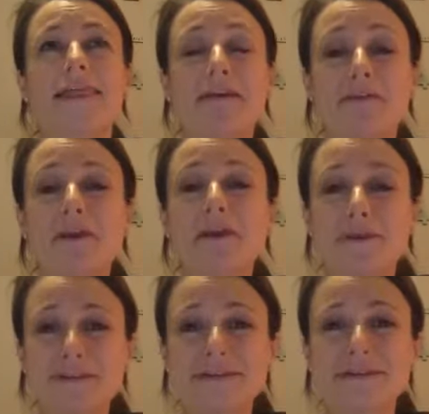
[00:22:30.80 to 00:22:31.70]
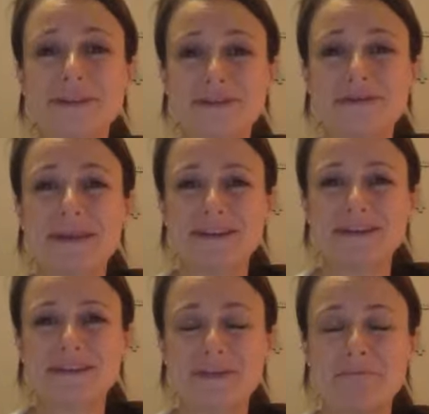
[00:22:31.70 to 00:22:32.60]
are lots of
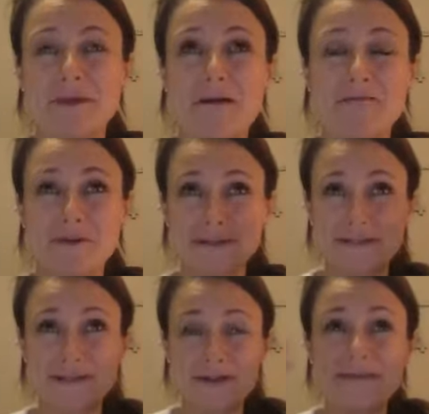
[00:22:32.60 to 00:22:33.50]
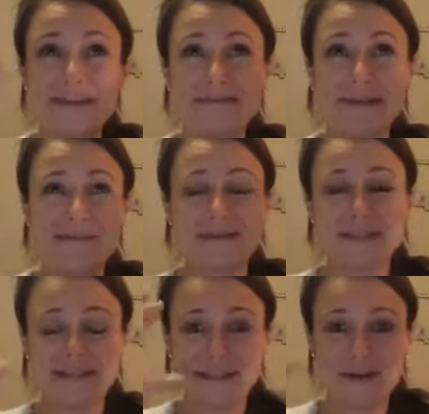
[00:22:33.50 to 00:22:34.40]
situations. I've got so many different
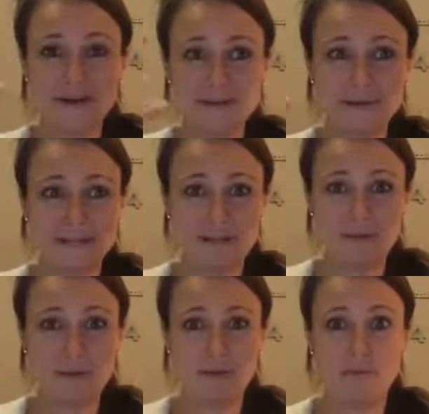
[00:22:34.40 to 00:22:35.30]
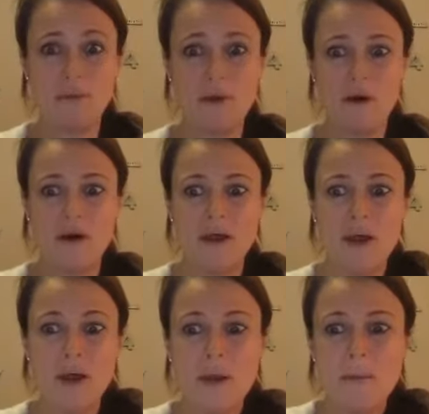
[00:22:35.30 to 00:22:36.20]
images, it's hard to actually pull them apart.
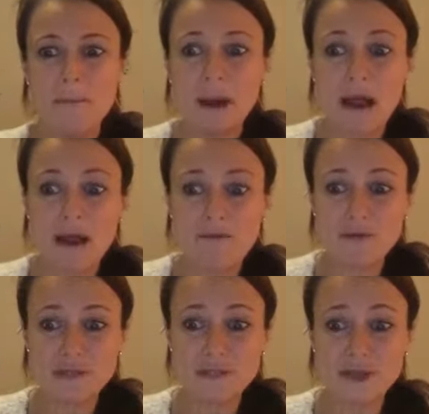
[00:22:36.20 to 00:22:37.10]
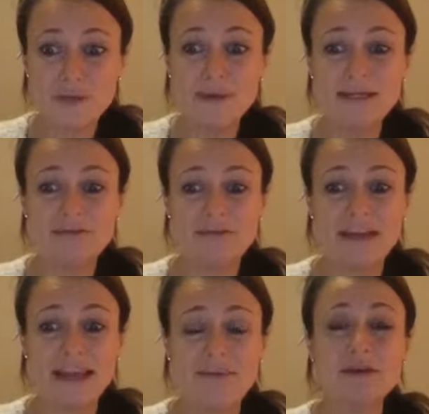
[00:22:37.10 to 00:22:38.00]
But I've got so many
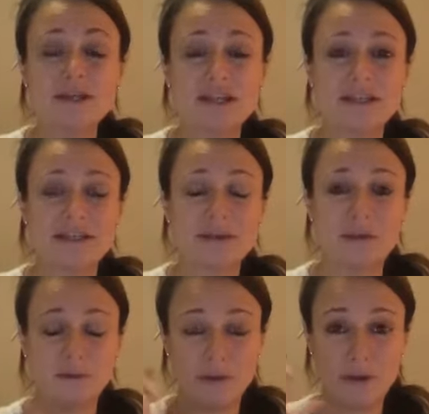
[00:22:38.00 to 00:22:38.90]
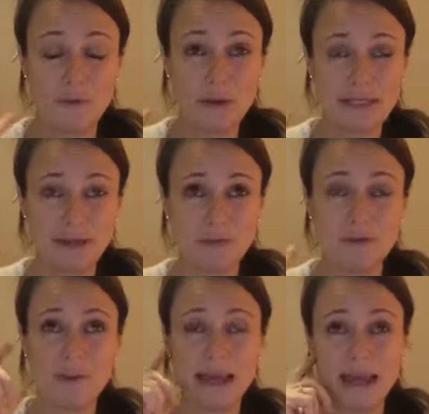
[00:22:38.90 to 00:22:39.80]
different images that are whizzing through
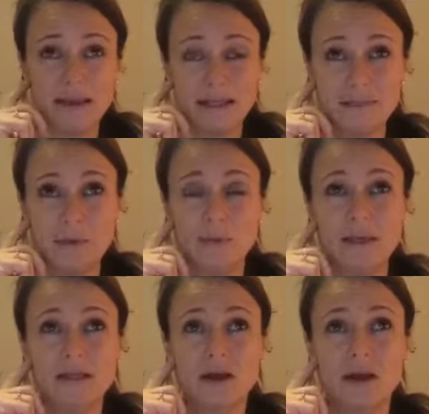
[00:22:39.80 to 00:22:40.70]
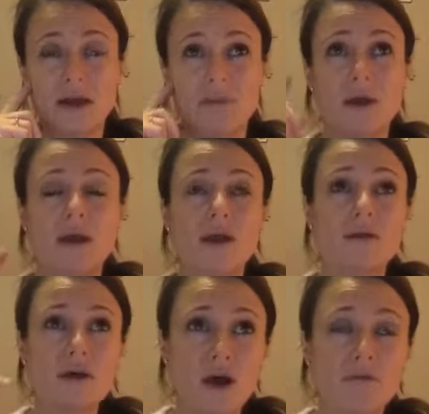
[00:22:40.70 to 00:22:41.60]
my head at this moment in time
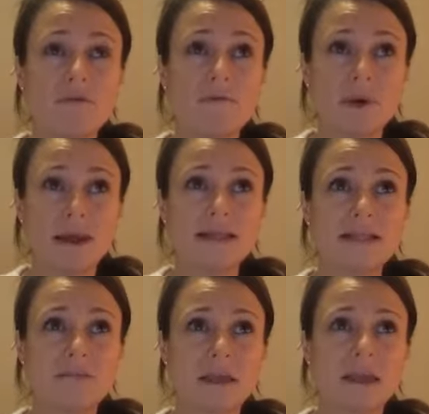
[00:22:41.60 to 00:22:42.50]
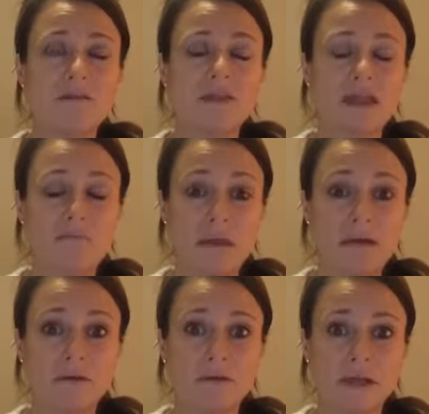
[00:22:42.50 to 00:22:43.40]
that are reminding me of the
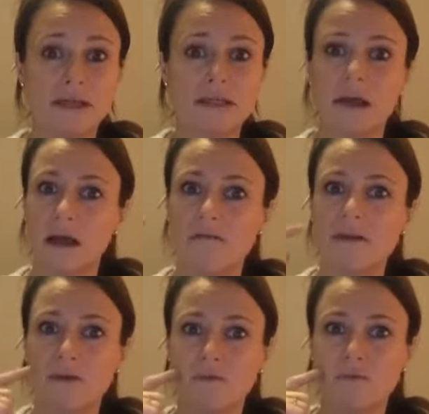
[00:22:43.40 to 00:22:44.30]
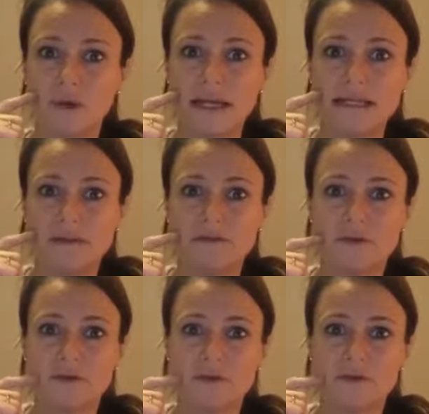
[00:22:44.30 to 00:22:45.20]
amount of things that I found really
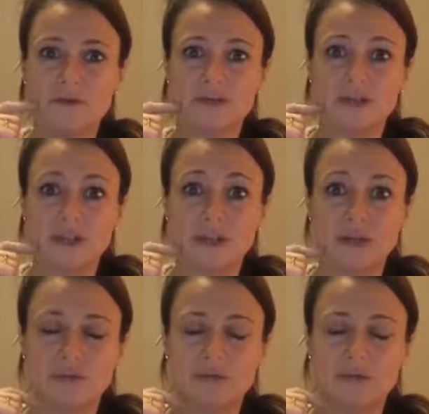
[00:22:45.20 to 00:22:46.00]
difficult to do.